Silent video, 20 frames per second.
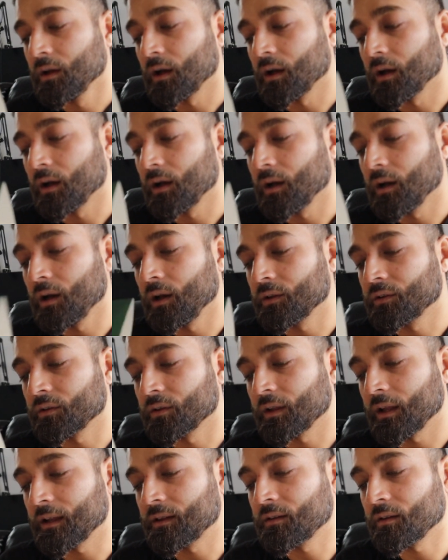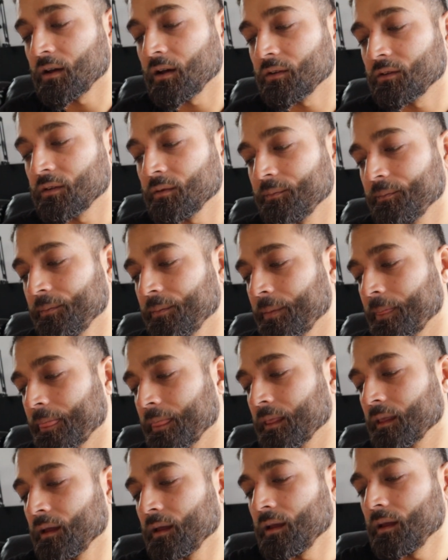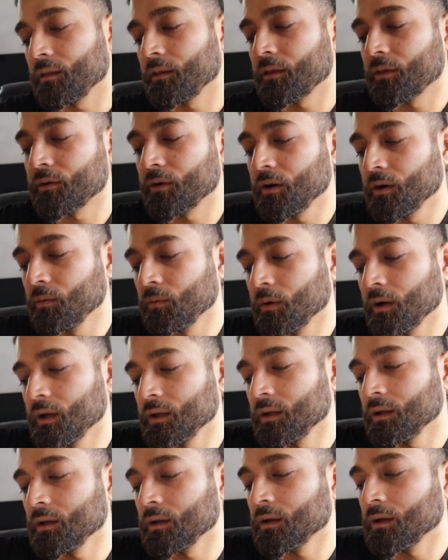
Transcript: So that's awesome. And the third one,